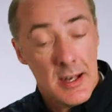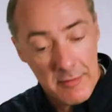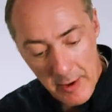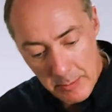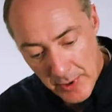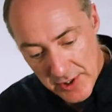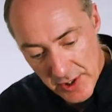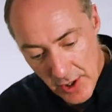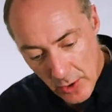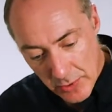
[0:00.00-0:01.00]
and if I
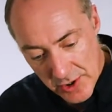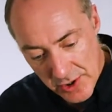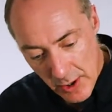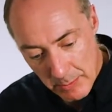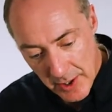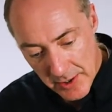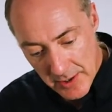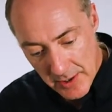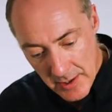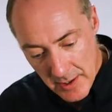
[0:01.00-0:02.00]
press and hold the stop
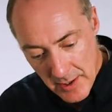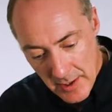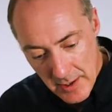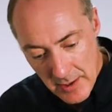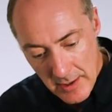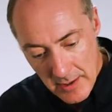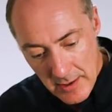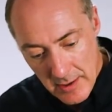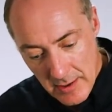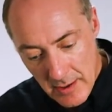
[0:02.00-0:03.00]
button,
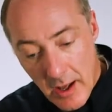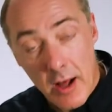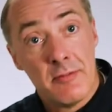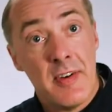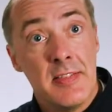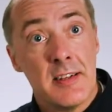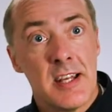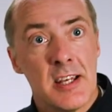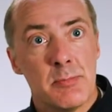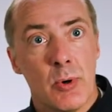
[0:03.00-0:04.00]
I'll vent the
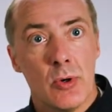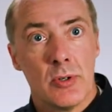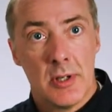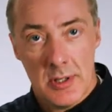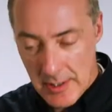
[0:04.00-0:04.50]
test port.